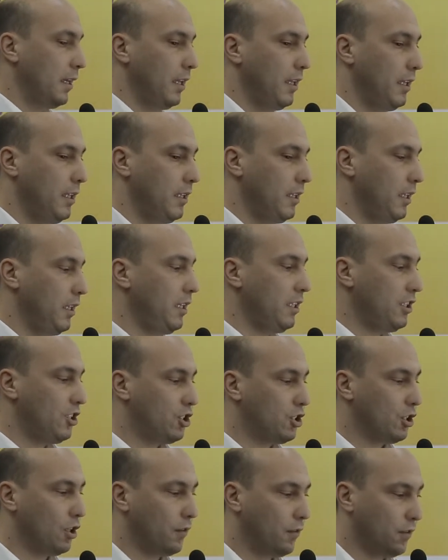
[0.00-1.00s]
in
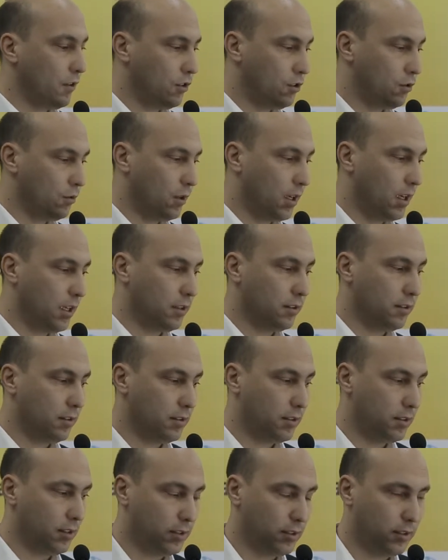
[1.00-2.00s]
each of the
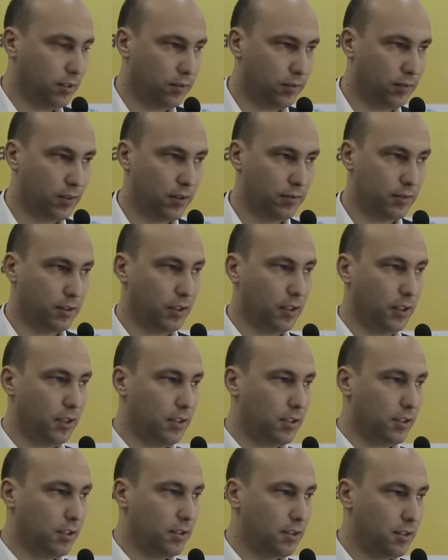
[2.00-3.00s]
265
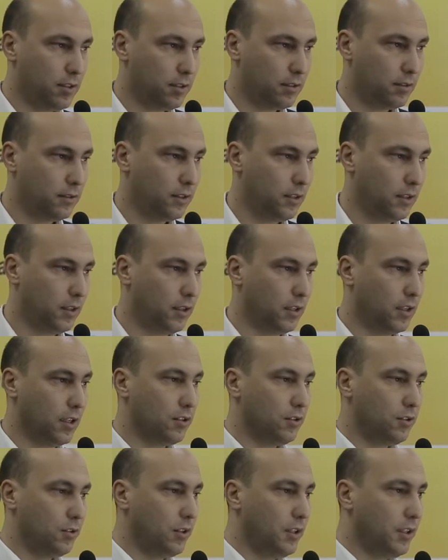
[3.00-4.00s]
delegations in the
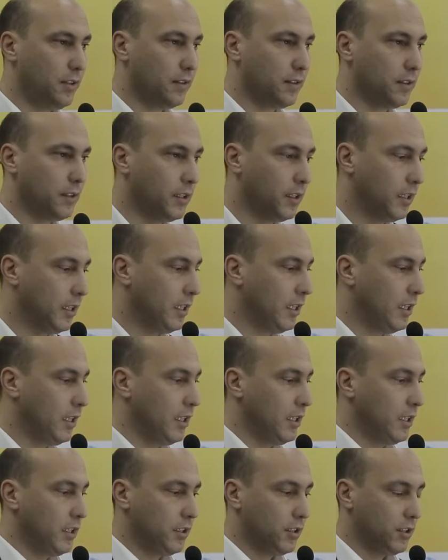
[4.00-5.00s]
country.
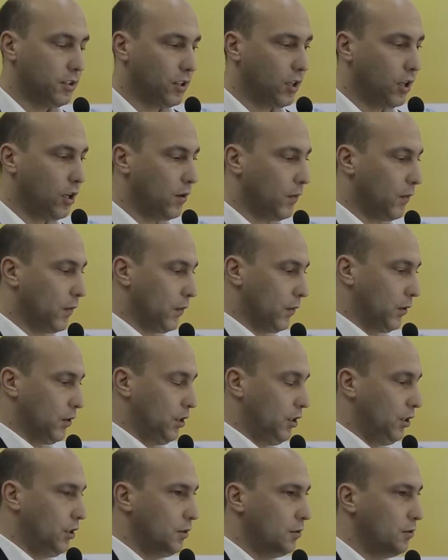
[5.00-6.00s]
So
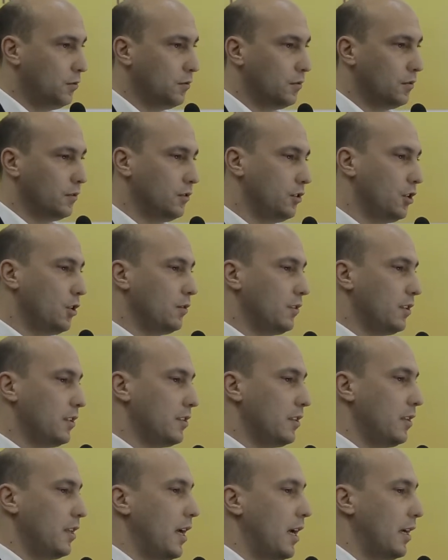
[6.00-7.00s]
you
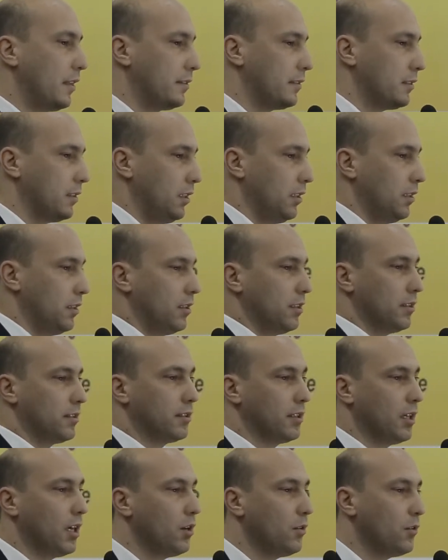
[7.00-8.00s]
notice that in the
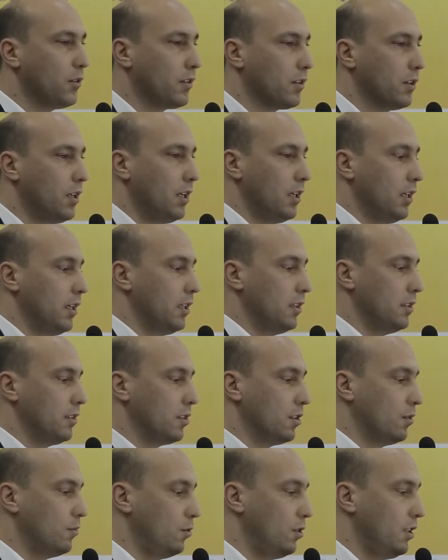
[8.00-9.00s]
south and
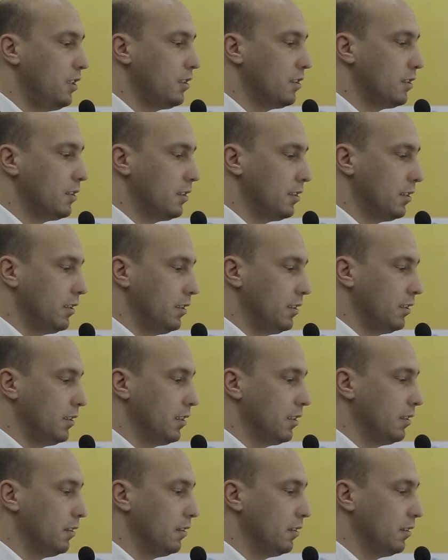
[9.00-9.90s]
some regions in